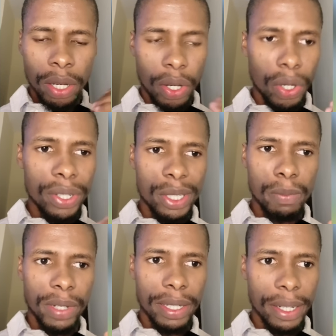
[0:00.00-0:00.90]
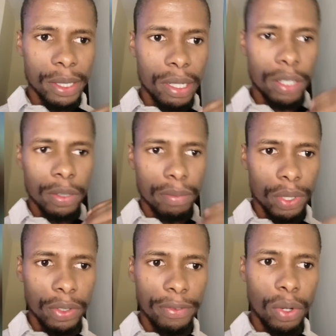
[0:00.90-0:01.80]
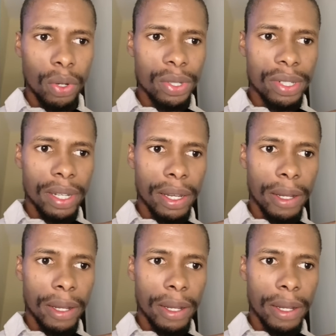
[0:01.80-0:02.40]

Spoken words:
on all these players. But of course,